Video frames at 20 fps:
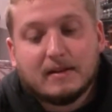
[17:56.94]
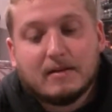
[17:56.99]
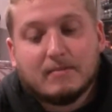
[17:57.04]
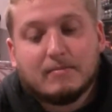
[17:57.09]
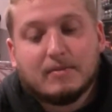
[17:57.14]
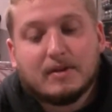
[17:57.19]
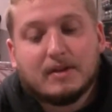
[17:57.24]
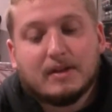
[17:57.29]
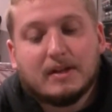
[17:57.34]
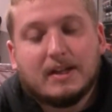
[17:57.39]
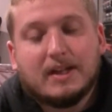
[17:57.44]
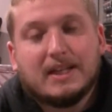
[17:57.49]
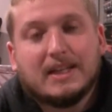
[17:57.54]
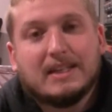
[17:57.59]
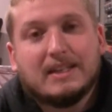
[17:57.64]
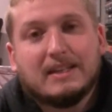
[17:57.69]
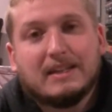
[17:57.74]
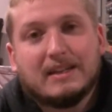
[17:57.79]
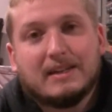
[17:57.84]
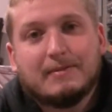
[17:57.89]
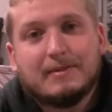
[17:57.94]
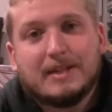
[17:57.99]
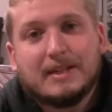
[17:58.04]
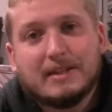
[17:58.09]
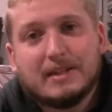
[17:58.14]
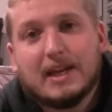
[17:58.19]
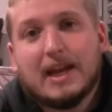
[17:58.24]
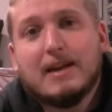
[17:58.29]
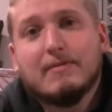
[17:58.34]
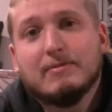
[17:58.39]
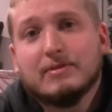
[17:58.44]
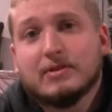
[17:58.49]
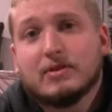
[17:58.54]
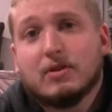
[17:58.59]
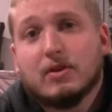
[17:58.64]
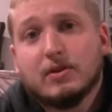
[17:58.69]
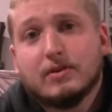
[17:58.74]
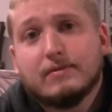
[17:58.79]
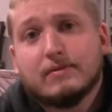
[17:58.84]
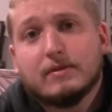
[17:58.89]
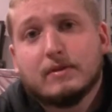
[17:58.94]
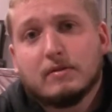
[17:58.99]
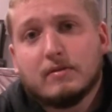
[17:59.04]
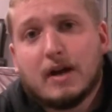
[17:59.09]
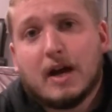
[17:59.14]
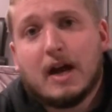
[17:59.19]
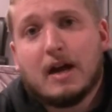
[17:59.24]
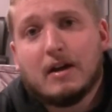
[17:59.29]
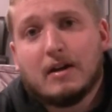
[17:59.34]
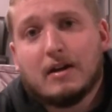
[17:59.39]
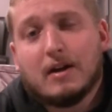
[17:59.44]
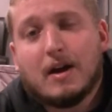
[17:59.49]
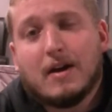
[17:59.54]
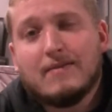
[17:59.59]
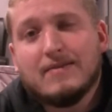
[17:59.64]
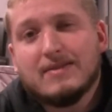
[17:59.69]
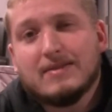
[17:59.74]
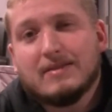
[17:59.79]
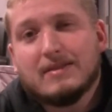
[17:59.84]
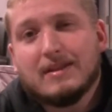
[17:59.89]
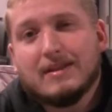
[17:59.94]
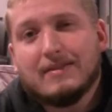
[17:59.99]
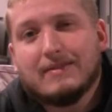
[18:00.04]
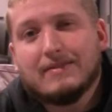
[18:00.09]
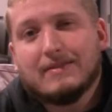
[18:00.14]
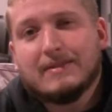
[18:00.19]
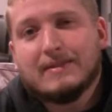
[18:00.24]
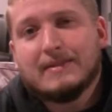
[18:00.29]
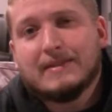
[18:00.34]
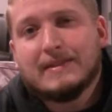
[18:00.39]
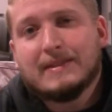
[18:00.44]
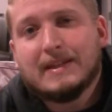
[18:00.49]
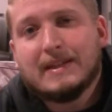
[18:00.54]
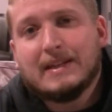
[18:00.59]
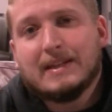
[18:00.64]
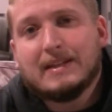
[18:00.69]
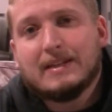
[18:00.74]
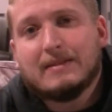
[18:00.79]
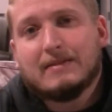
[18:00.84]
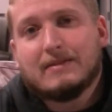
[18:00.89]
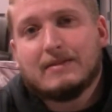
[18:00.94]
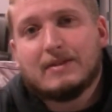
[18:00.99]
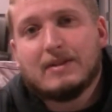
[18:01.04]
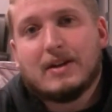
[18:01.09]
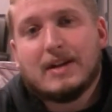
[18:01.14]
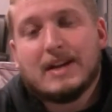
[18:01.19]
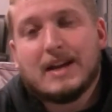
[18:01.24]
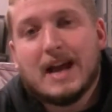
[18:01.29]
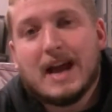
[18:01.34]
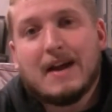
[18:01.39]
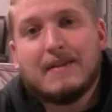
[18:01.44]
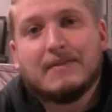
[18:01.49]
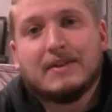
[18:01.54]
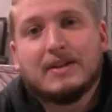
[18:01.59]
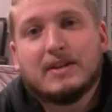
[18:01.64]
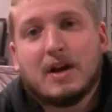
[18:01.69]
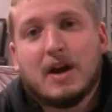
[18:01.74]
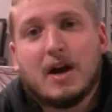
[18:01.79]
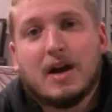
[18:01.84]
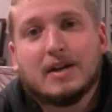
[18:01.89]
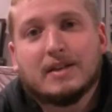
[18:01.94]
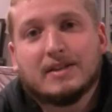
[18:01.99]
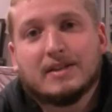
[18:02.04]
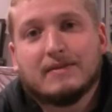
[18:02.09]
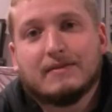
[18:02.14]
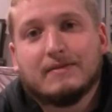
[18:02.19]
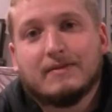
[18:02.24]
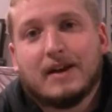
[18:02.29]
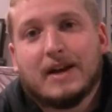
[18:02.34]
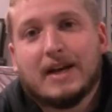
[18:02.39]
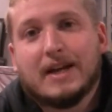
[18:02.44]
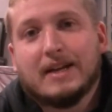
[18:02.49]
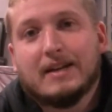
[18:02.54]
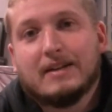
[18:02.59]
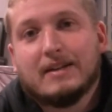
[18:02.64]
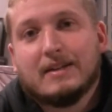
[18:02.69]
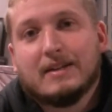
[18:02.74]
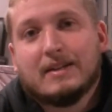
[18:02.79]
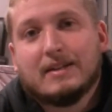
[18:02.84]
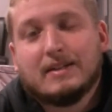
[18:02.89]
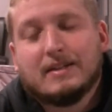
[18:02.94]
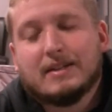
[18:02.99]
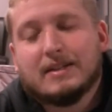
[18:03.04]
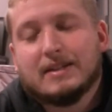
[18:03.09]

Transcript: But, the game was close for a while. They didn't have the dogs in the fight to